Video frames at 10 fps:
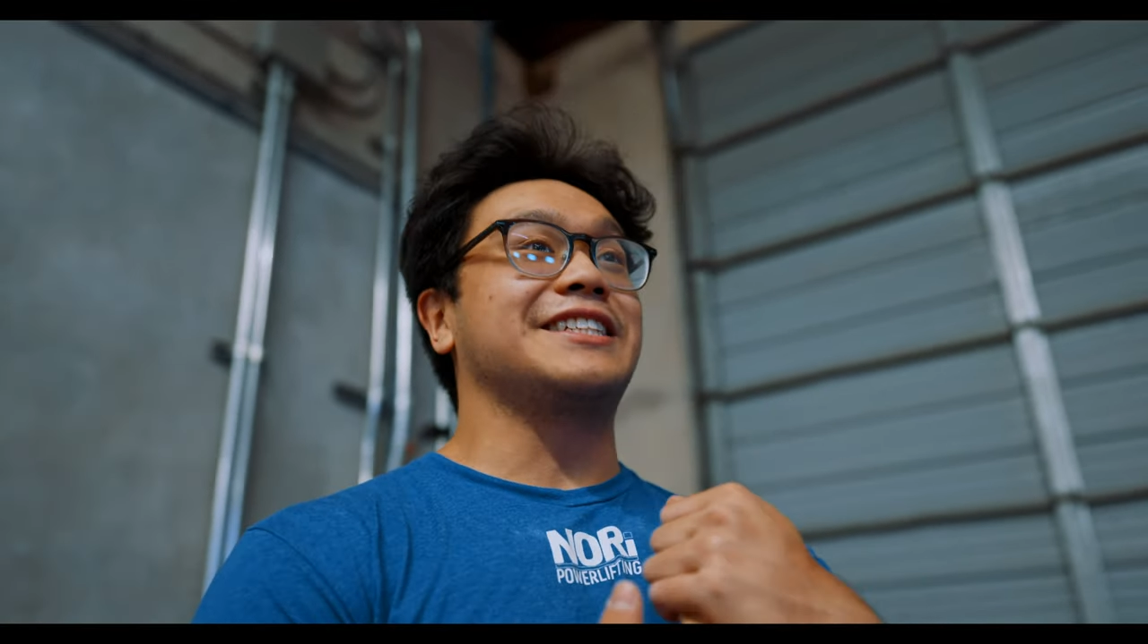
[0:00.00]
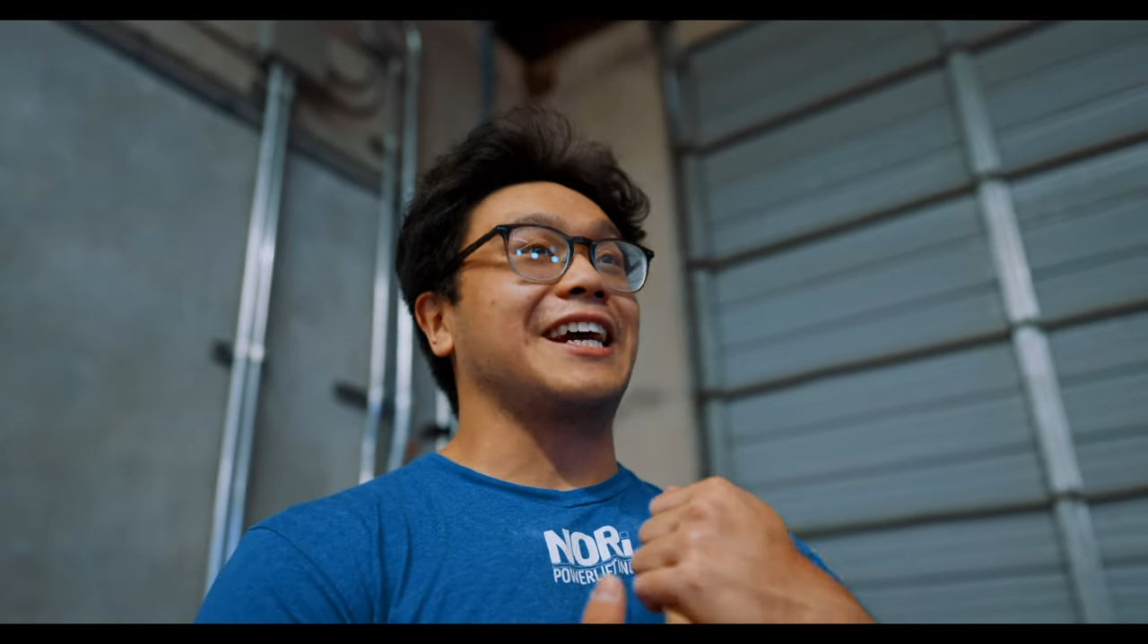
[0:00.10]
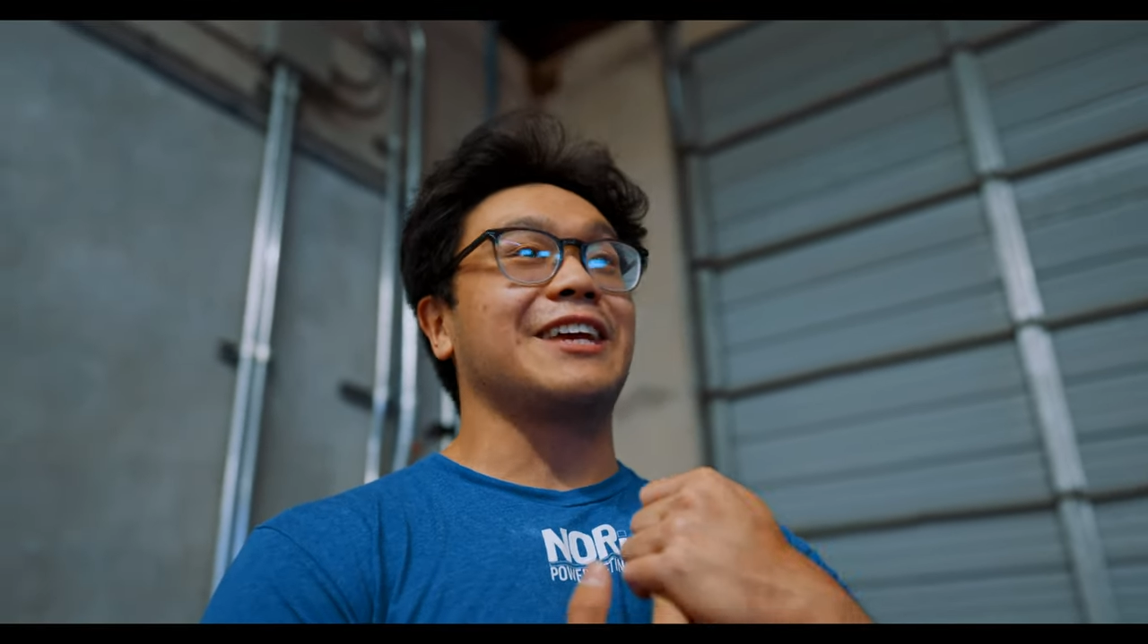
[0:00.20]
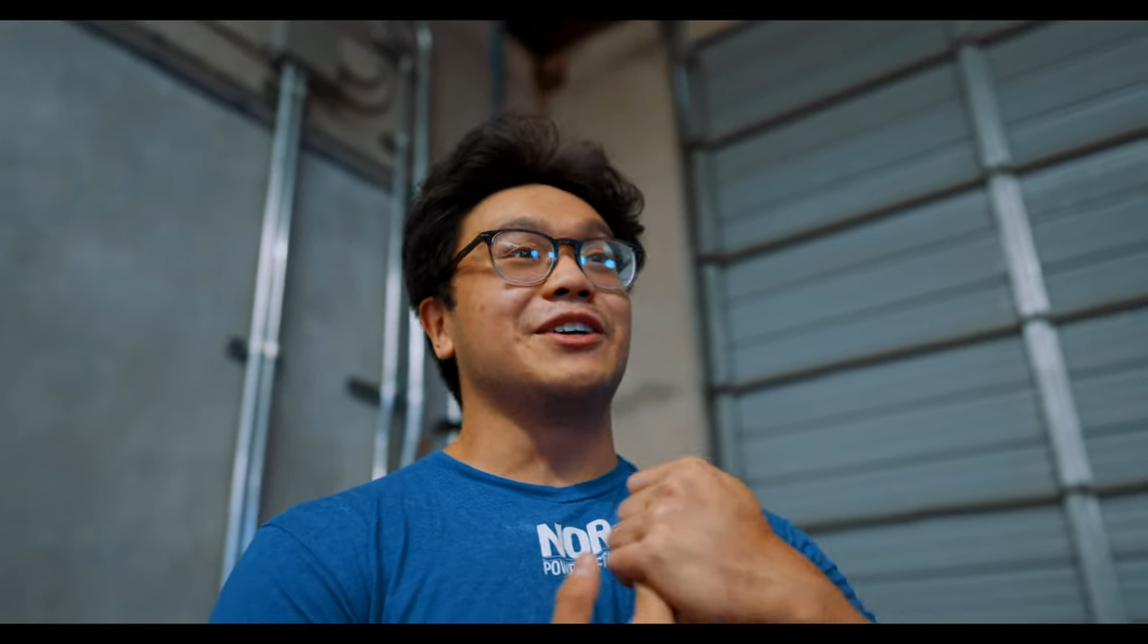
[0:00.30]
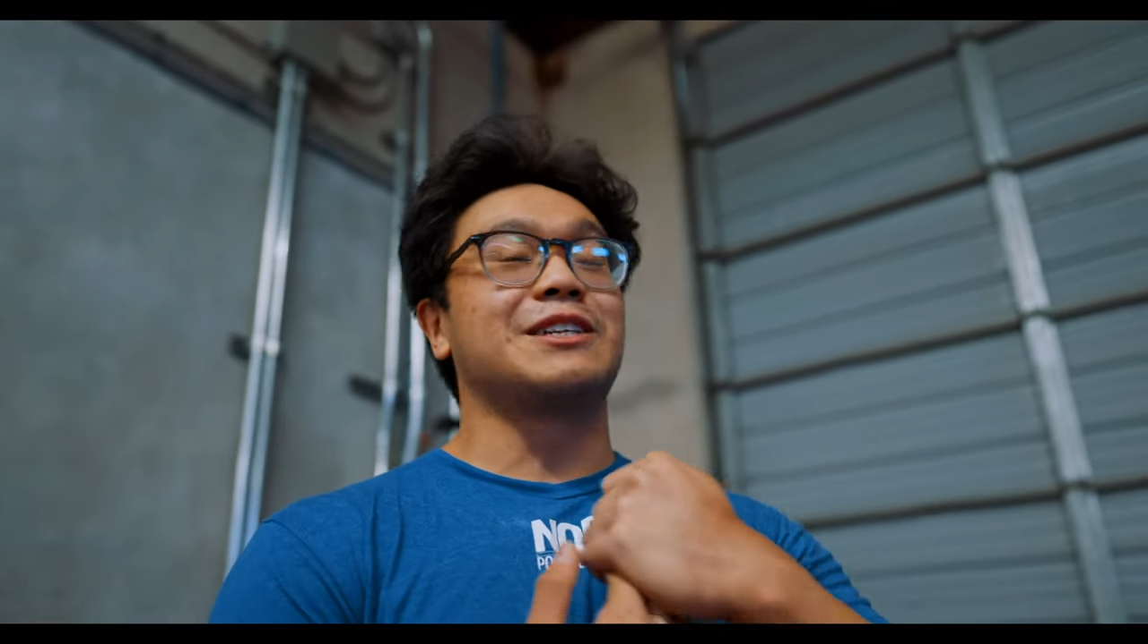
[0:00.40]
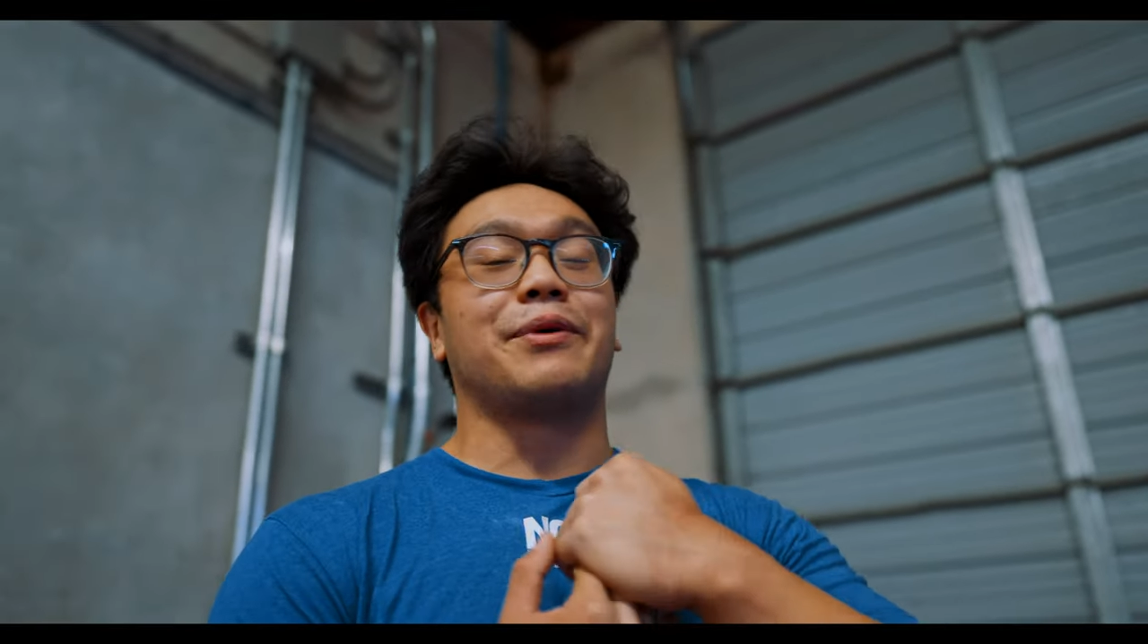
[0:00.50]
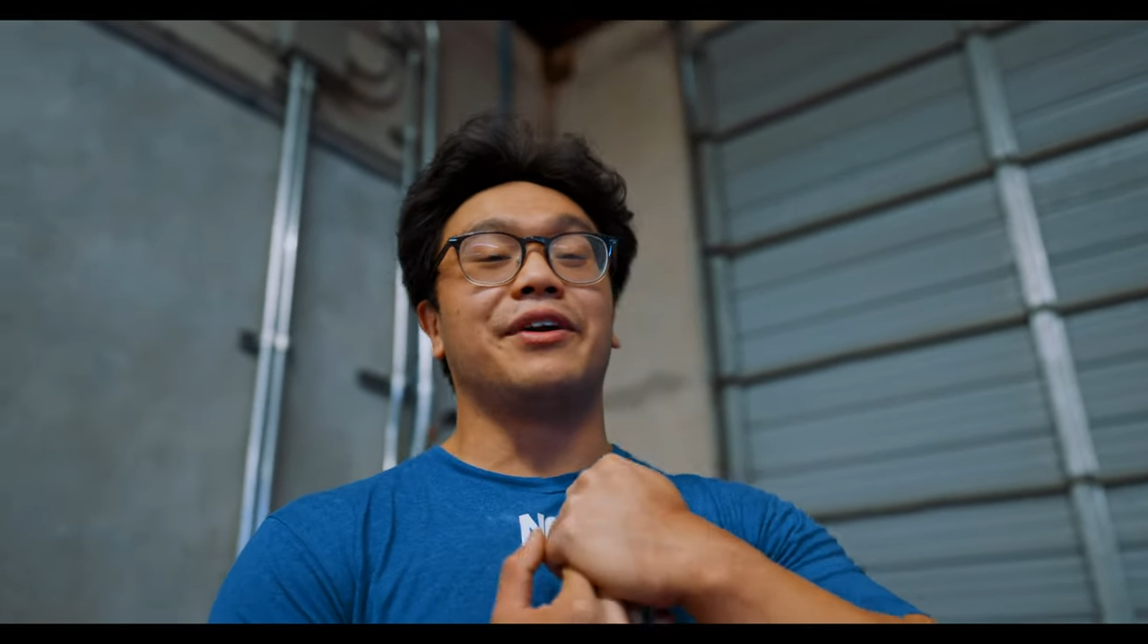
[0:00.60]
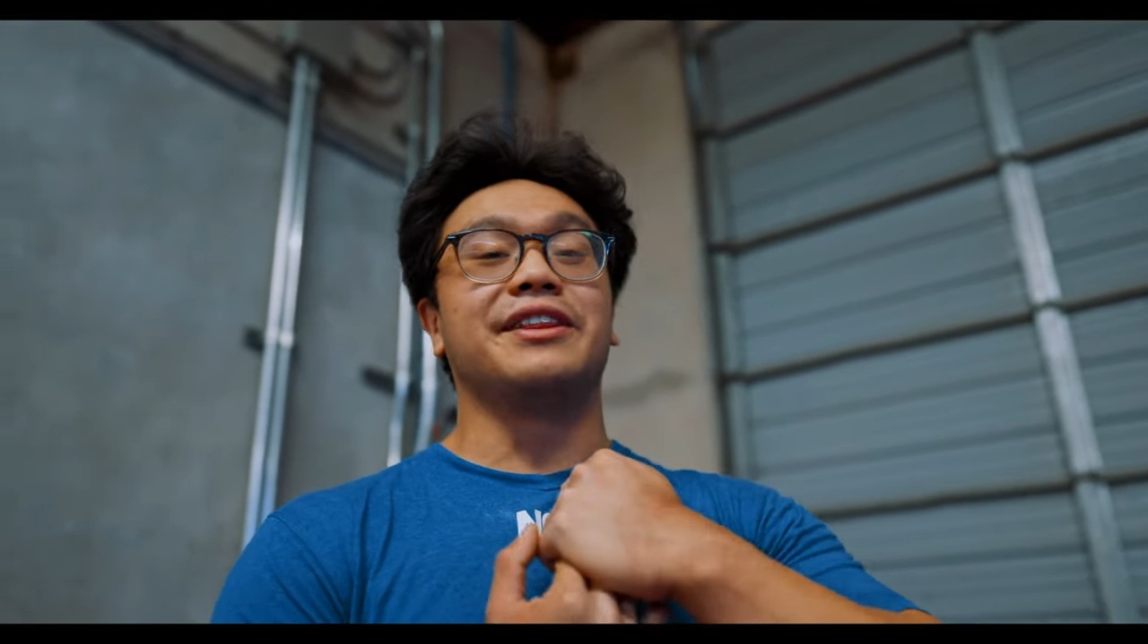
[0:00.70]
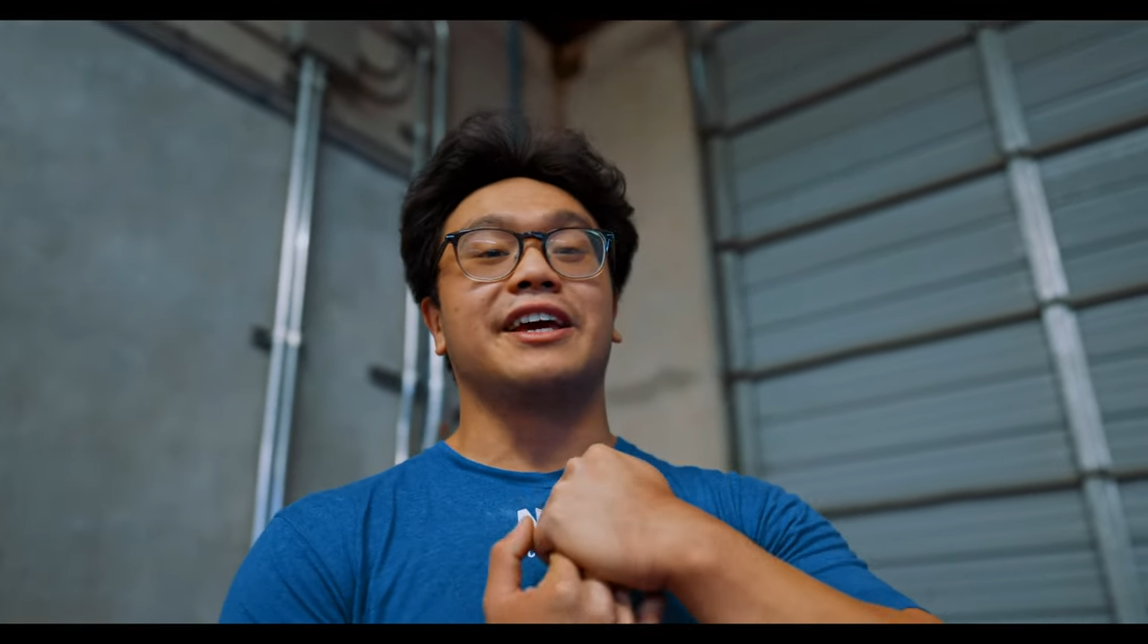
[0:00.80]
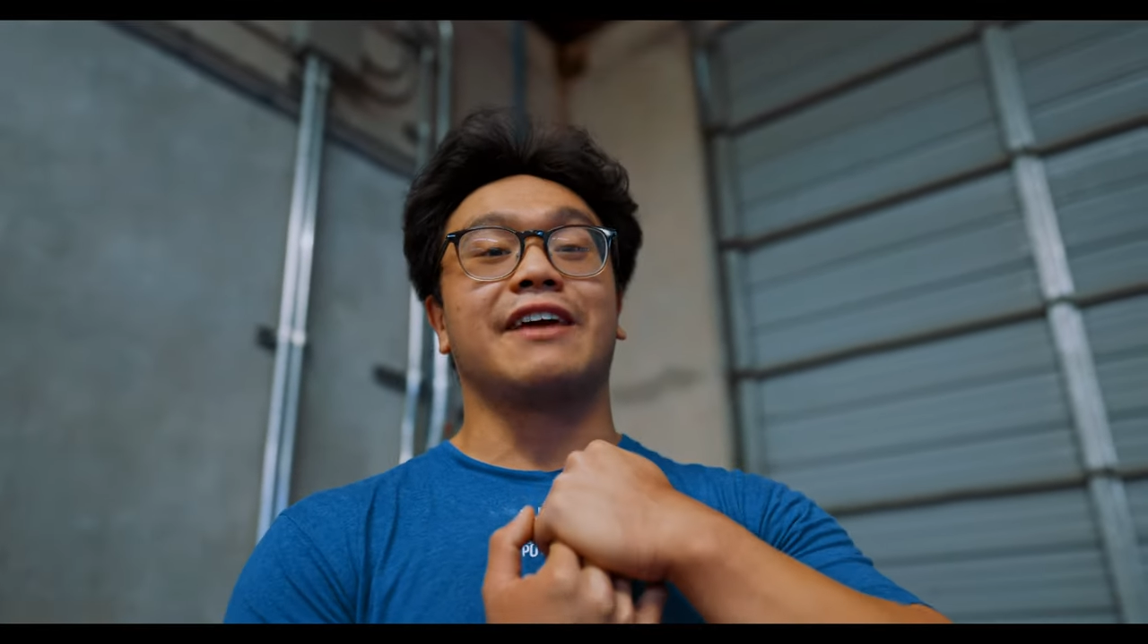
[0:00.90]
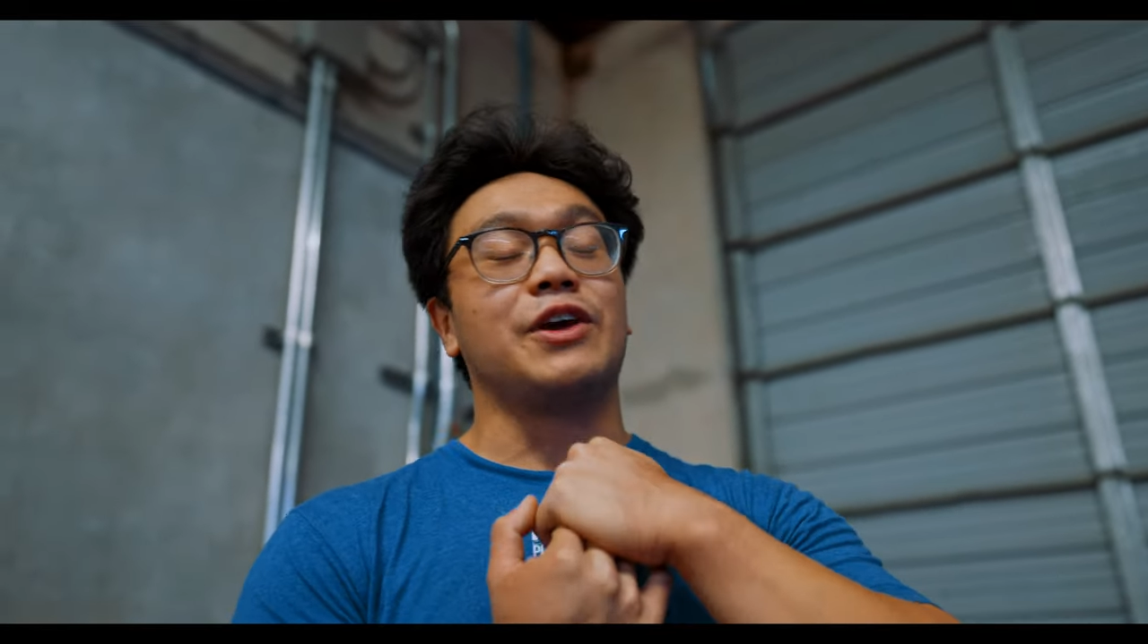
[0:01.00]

second most important thing.